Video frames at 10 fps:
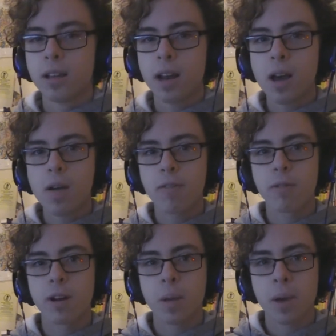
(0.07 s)
Hello
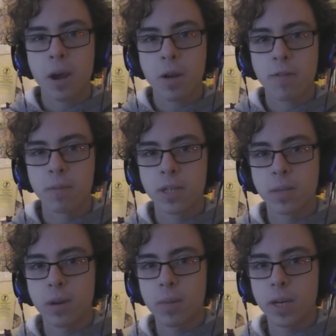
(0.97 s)
everyone, I'm Harry from
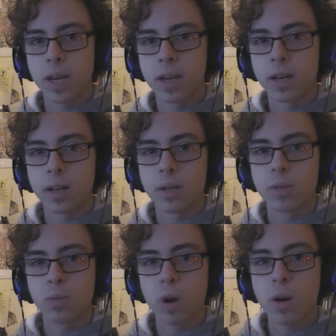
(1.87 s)
TeamArmageddon, and
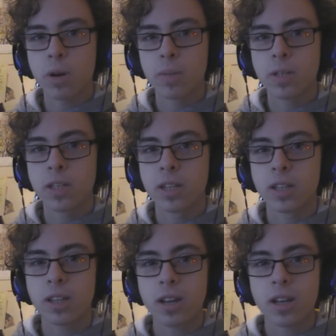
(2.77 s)
welcome to the
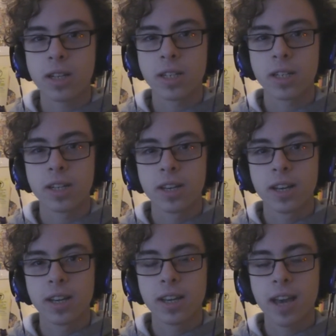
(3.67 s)
third
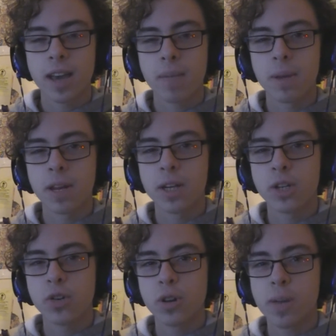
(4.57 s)
game in a
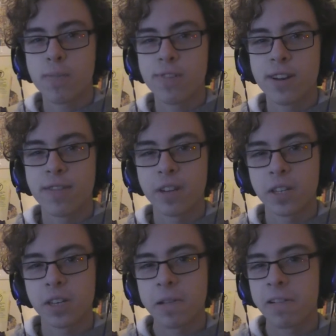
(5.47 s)
truly prolific
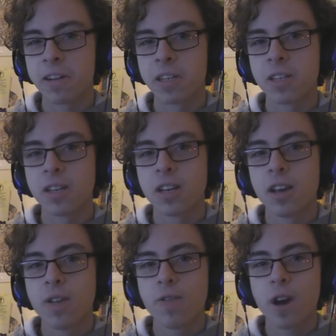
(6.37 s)
series,
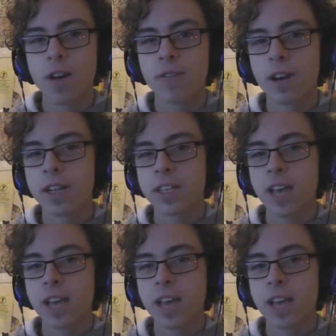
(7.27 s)
Five Nights